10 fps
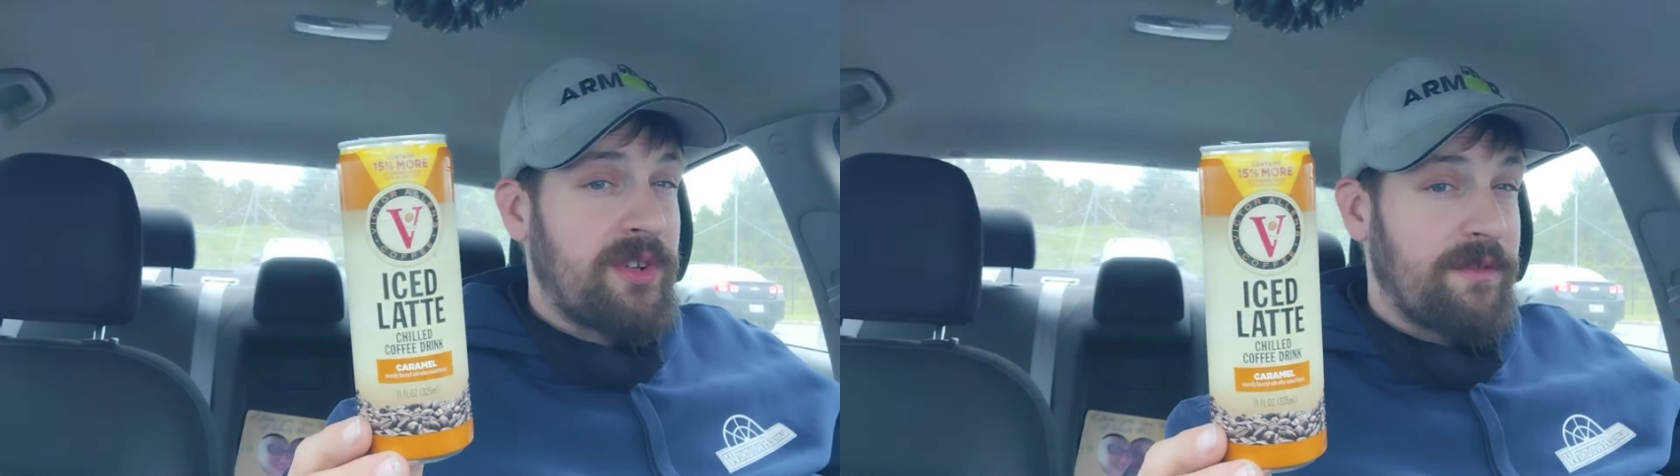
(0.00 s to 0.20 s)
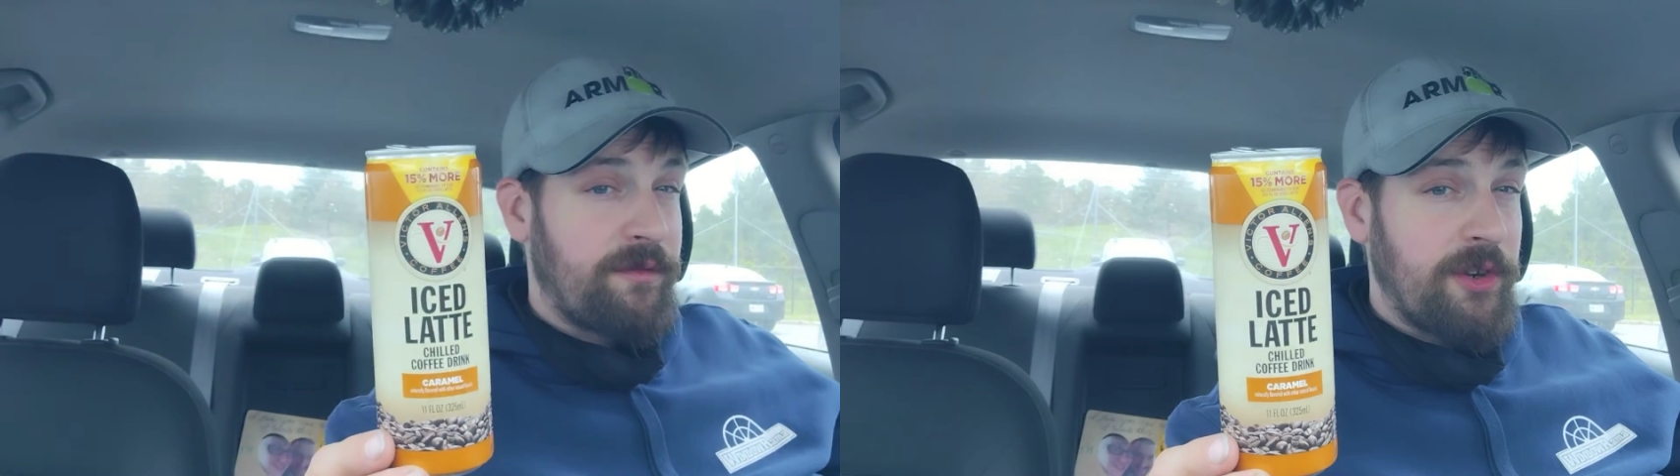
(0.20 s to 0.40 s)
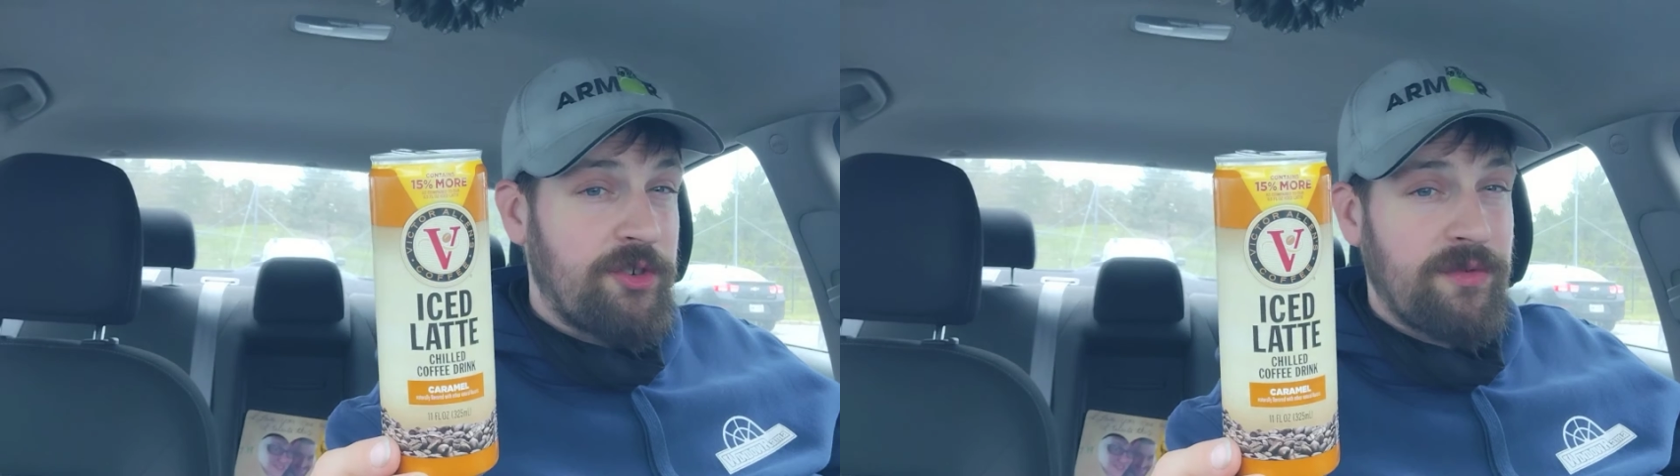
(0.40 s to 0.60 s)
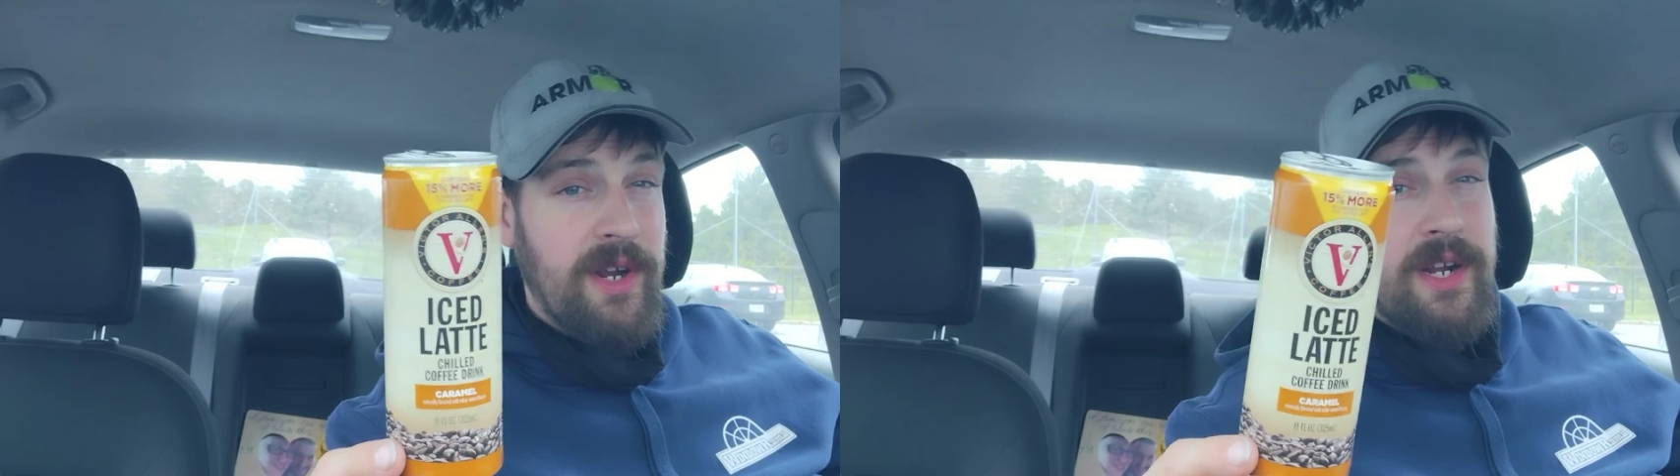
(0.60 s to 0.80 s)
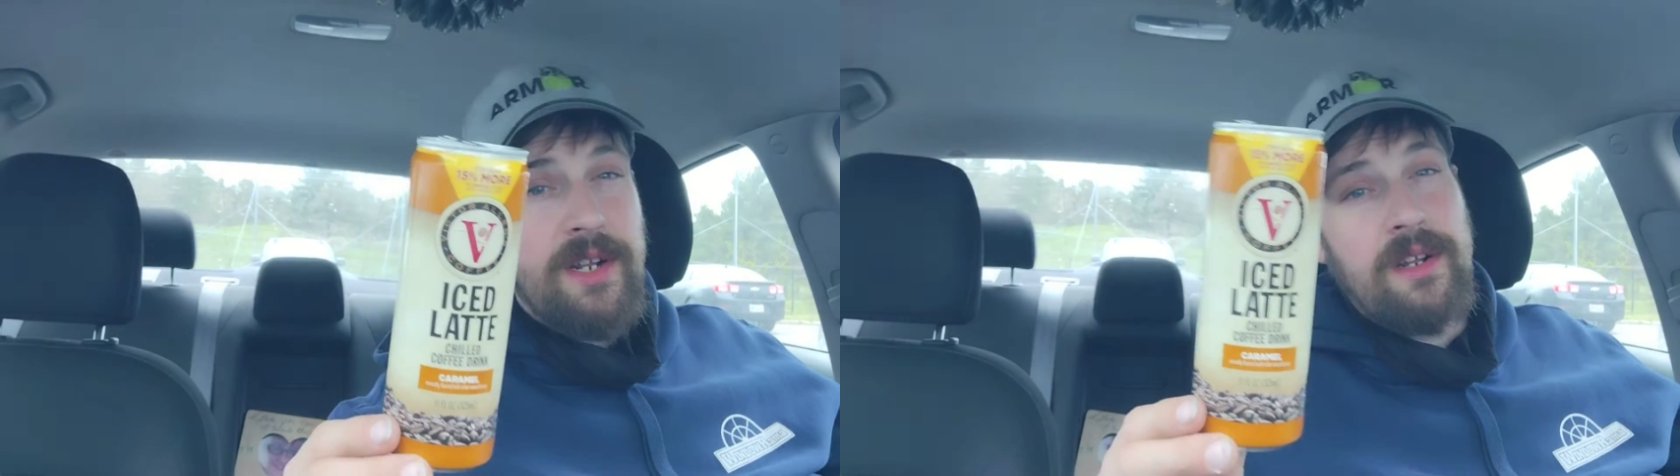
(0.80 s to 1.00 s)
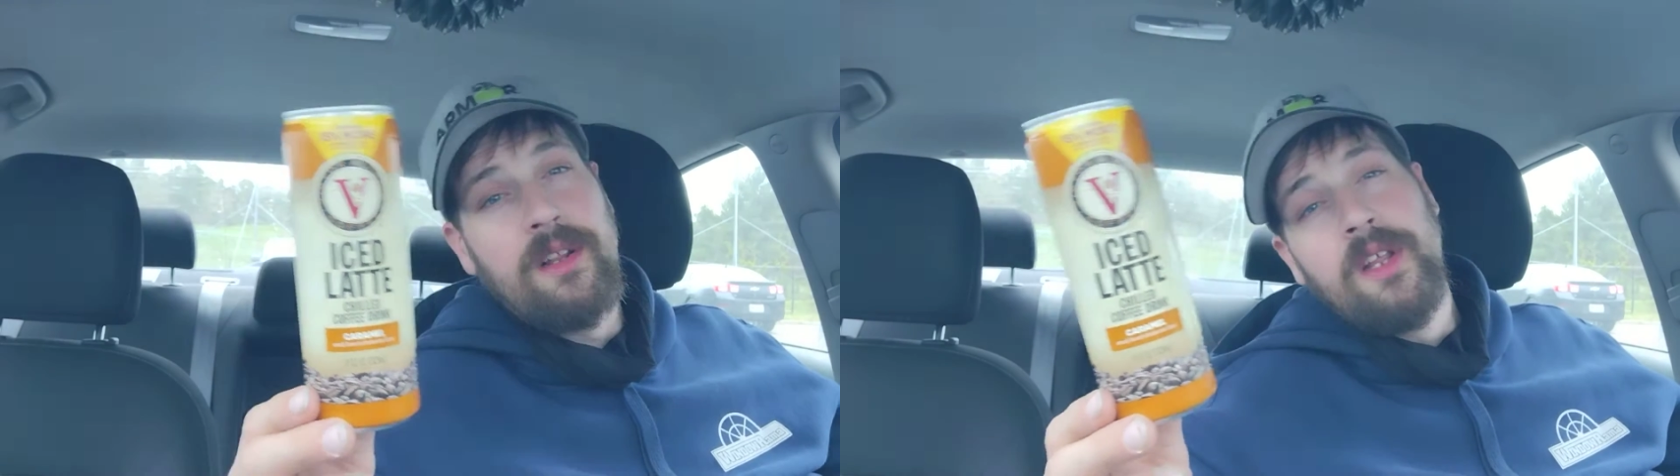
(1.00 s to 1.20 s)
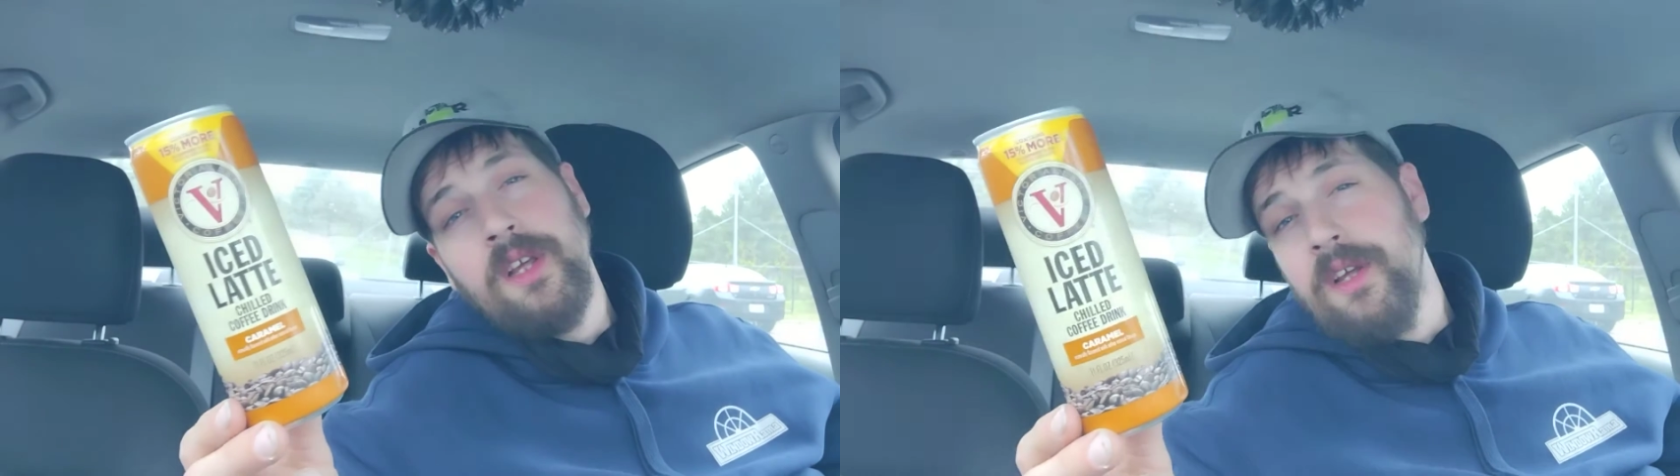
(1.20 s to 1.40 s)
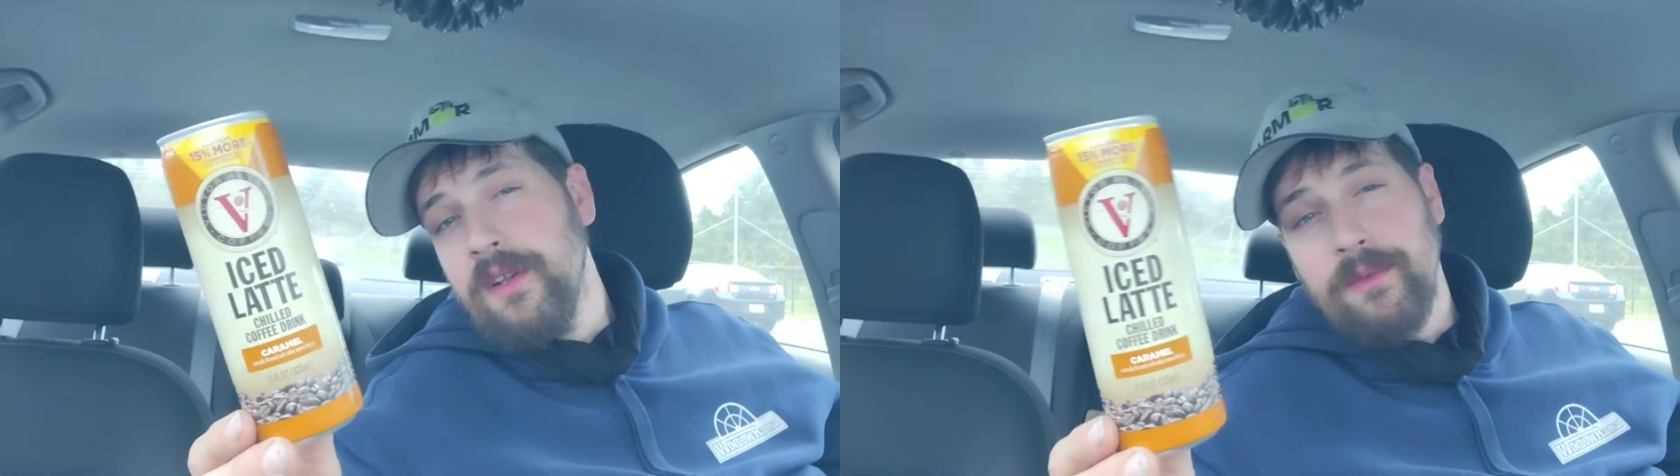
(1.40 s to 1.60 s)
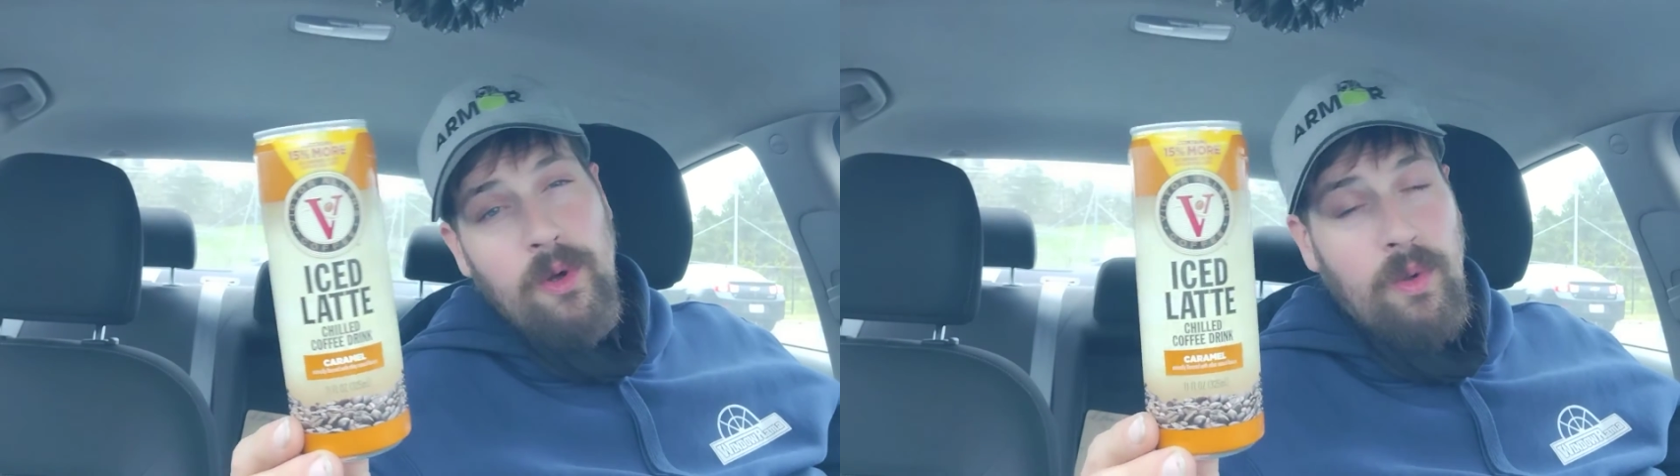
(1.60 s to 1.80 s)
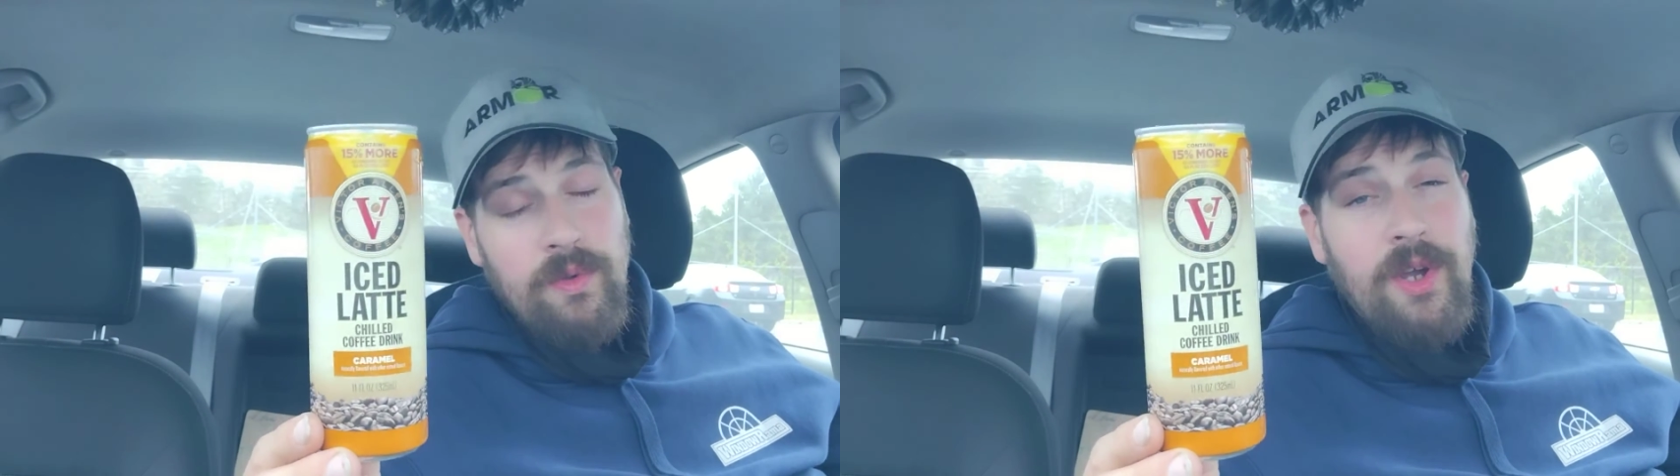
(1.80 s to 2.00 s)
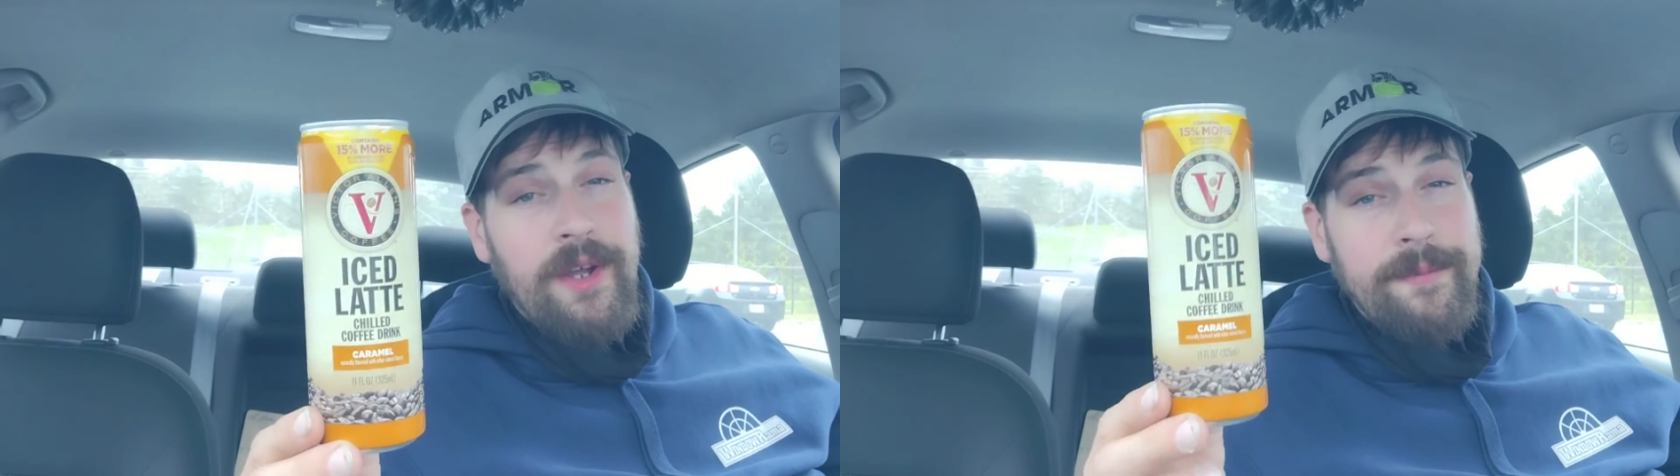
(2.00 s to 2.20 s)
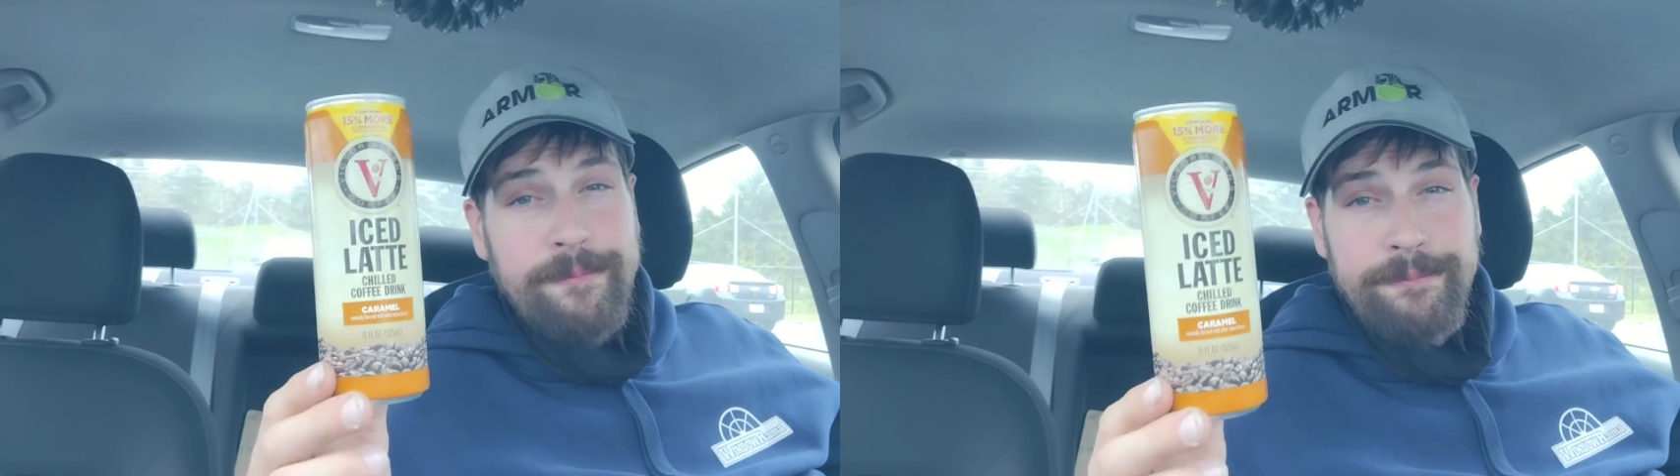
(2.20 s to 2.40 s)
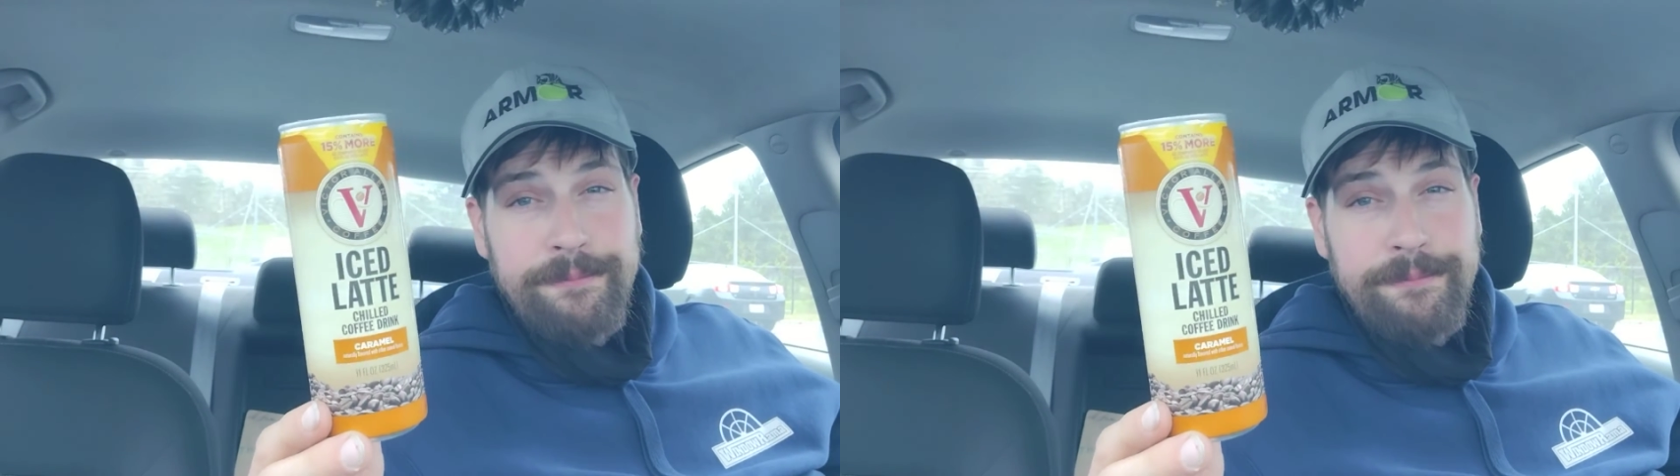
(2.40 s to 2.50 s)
You can refrigerate it. The whole nine.